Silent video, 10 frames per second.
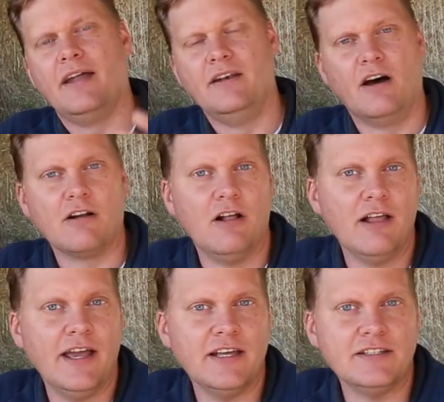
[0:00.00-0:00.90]
Not
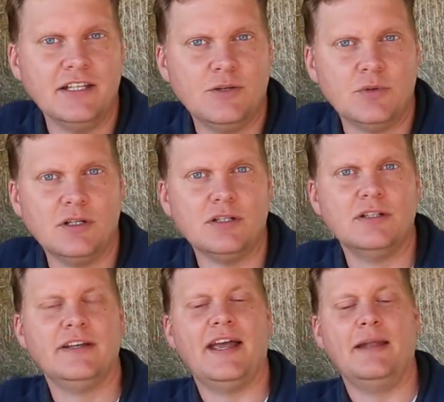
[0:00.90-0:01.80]
all hay is
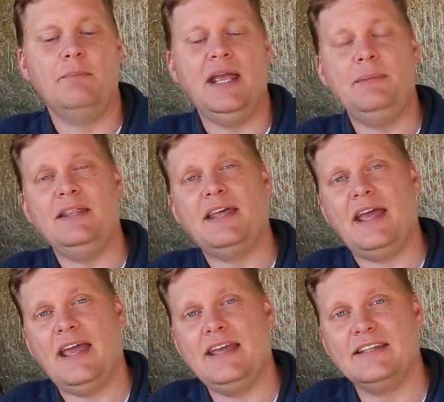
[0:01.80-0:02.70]
equal, and maybe the
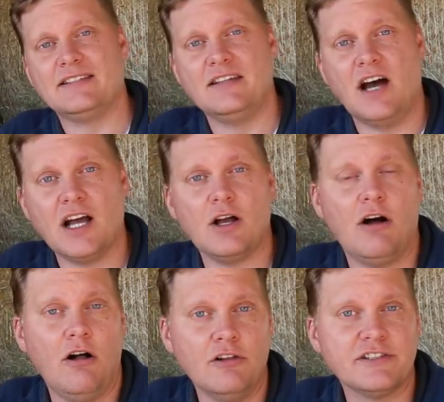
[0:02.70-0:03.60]
hay is not
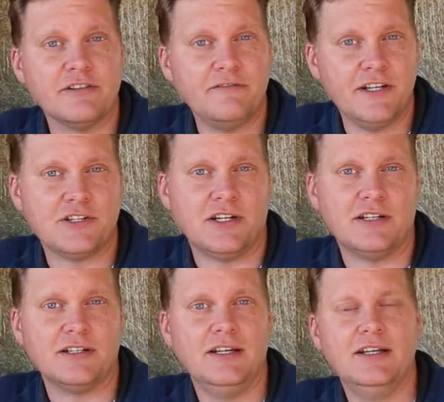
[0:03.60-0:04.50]
all sufficient.